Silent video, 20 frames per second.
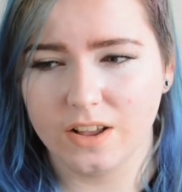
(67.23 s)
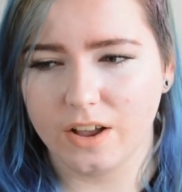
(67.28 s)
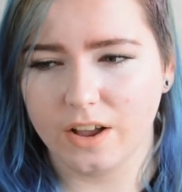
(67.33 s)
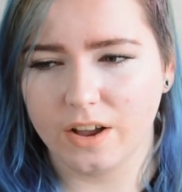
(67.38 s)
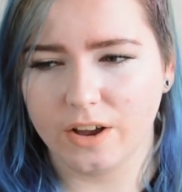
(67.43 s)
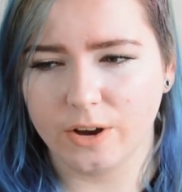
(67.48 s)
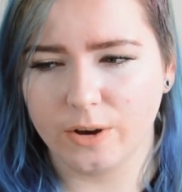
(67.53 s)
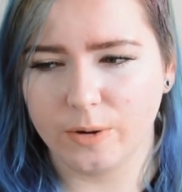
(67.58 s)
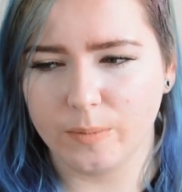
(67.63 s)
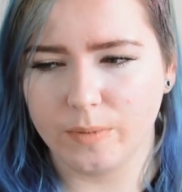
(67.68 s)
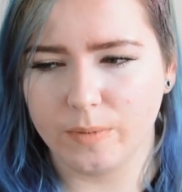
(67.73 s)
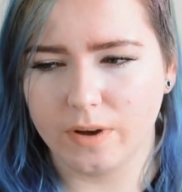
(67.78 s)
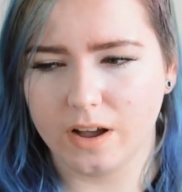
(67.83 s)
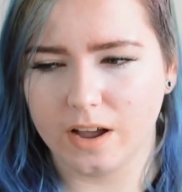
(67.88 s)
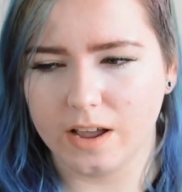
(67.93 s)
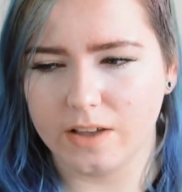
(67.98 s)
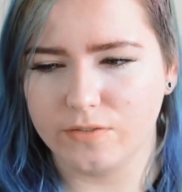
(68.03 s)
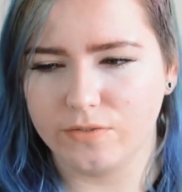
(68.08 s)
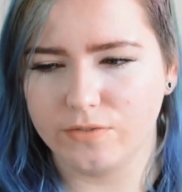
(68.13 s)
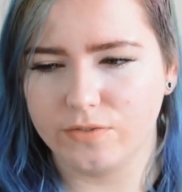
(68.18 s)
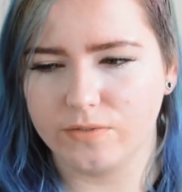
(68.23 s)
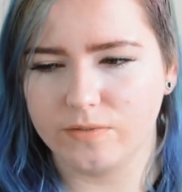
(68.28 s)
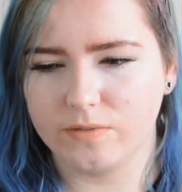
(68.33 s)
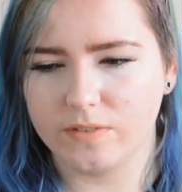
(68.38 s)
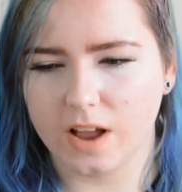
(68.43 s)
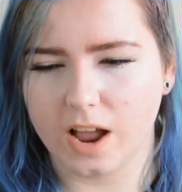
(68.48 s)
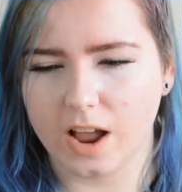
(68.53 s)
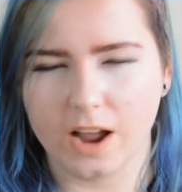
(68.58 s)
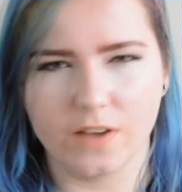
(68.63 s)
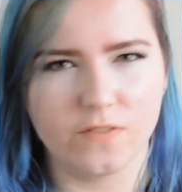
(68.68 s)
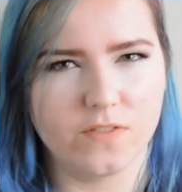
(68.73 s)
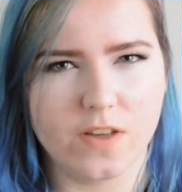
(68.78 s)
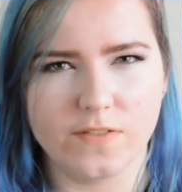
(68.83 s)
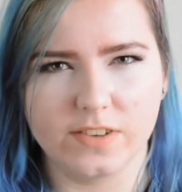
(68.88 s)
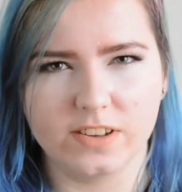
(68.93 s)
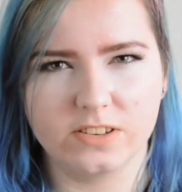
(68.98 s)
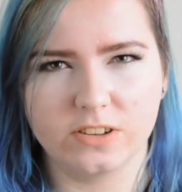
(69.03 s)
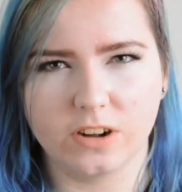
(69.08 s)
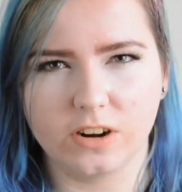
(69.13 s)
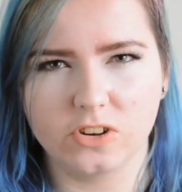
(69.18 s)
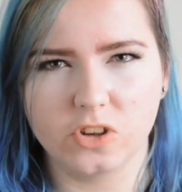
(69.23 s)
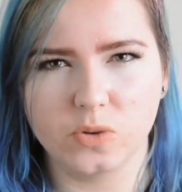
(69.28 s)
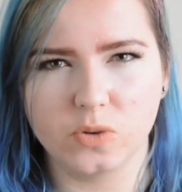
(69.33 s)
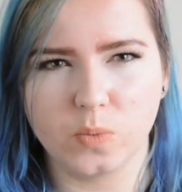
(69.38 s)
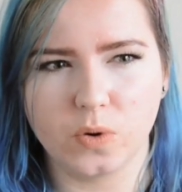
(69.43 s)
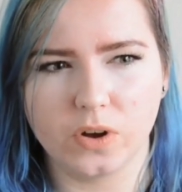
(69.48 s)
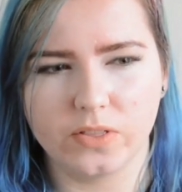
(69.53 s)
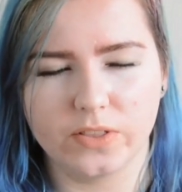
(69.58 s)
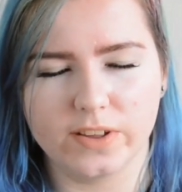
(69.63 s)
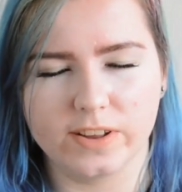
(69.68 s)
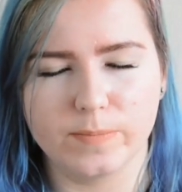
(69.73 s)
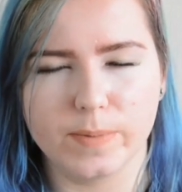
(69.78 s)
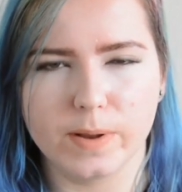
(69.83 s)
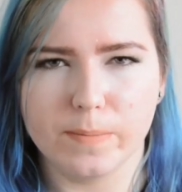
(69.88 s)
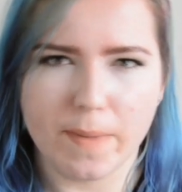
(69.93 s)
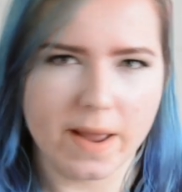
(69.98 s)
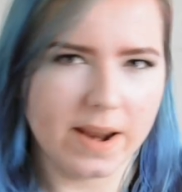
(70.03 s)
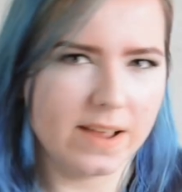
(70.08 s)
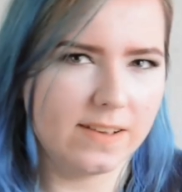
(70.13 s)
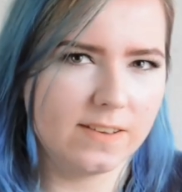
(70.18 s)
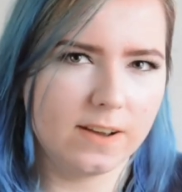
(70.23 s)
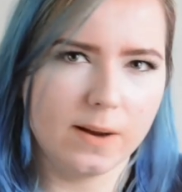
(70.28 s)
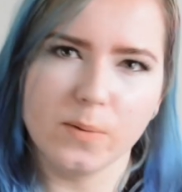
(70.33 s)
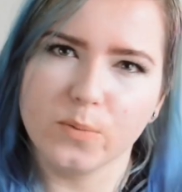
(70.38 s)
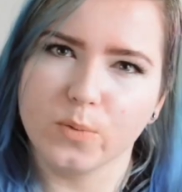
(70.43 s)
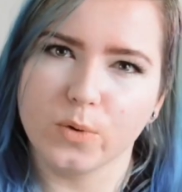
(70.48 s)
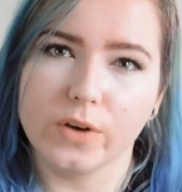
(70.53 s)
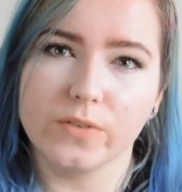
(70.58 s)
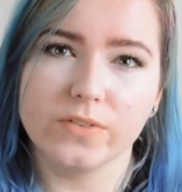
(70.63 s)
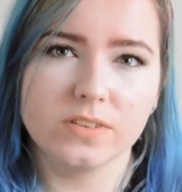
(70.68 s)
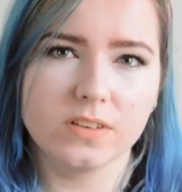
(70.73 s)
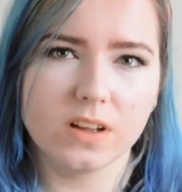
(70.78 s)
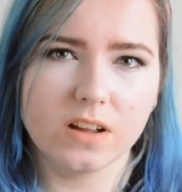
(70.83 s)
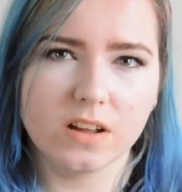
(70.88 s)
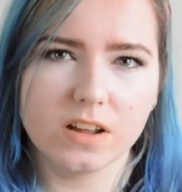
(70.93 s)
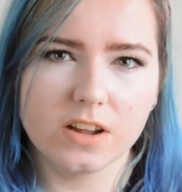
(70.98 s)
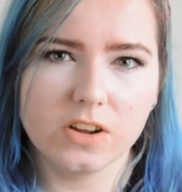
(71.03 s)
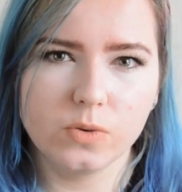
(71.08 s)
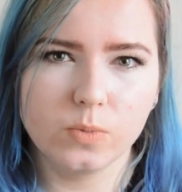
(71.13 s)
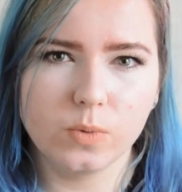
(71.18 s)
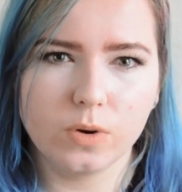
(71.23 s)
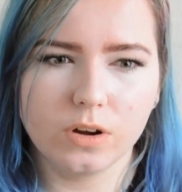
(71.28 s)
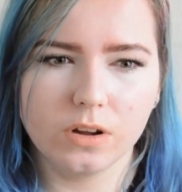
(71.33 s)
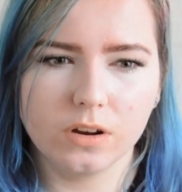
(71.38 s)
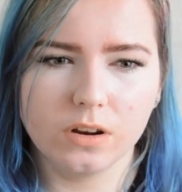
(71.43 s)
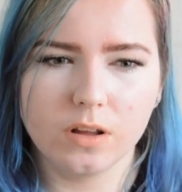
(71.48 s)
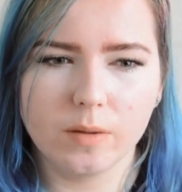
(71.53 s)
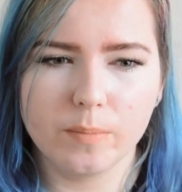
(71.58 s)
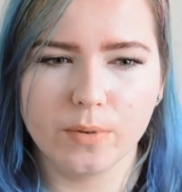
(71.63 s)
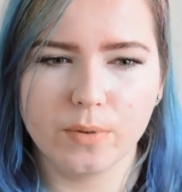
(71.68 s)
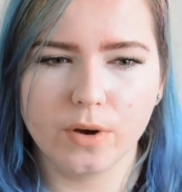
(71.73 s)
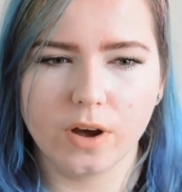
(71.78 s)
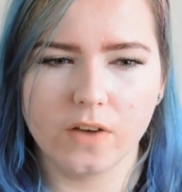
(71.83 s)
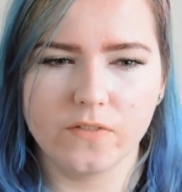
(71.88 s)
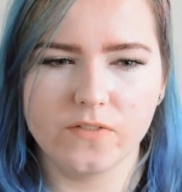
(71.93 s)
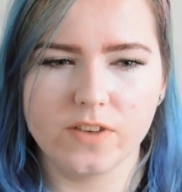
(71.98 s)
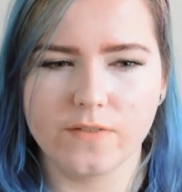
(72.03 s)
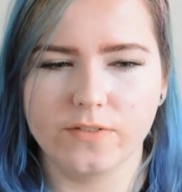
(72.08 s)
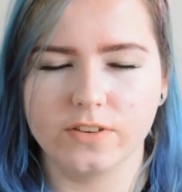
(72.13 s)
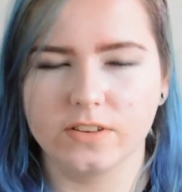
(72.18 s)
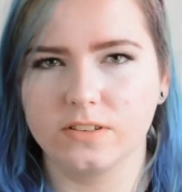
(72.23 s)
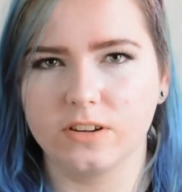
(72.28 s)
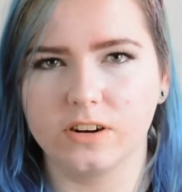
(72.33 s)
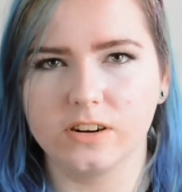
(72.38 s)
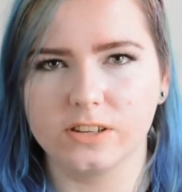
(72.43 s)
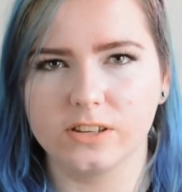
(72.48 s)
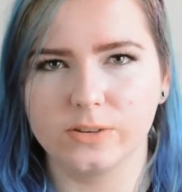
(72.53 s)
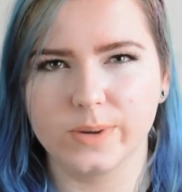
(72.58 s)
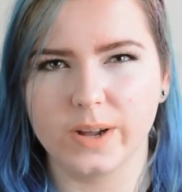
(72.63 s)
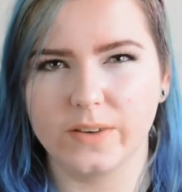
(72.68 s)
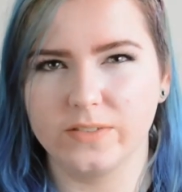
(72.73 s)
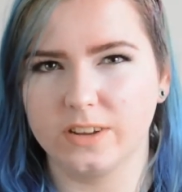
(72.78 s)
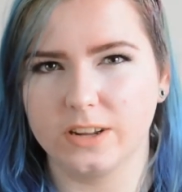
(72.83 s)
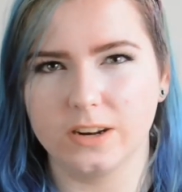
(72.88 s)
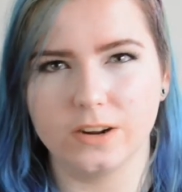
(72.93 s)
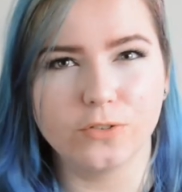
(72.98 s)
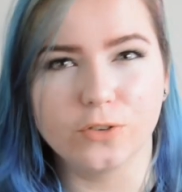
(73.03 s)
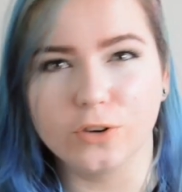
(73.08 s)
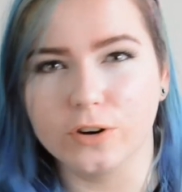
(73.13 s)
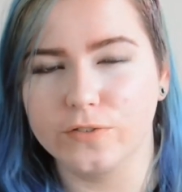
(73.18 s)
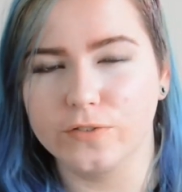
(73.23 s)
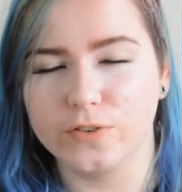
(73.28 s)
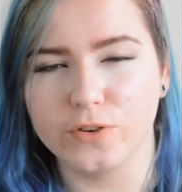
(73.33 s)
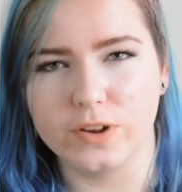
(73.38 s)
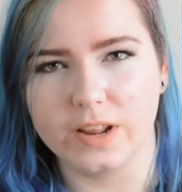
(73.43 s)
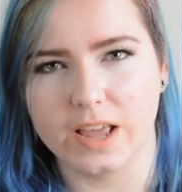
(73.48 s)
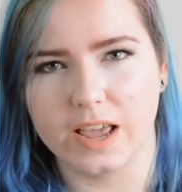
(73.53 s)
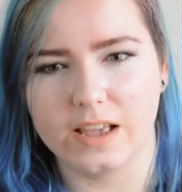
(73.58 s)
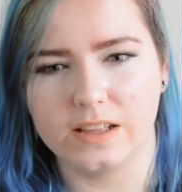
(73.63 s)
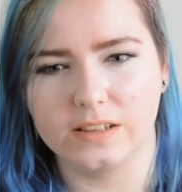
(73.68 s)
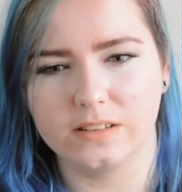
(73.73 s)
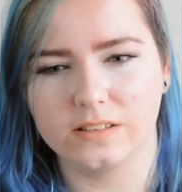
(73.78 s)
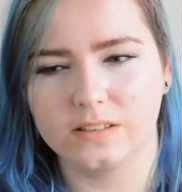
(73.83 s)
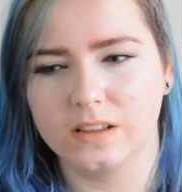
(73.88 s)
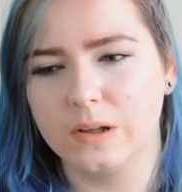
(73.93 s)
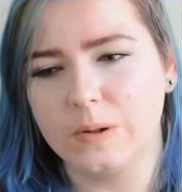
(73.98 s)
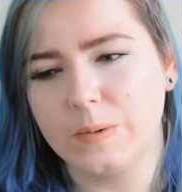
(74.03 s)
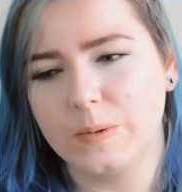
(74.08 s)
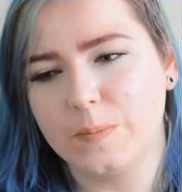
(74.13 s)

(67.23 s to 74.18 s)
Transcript: I've never stuck to one. There's been many times where I've started one, but I've never stuck to it. I've done it for a few days.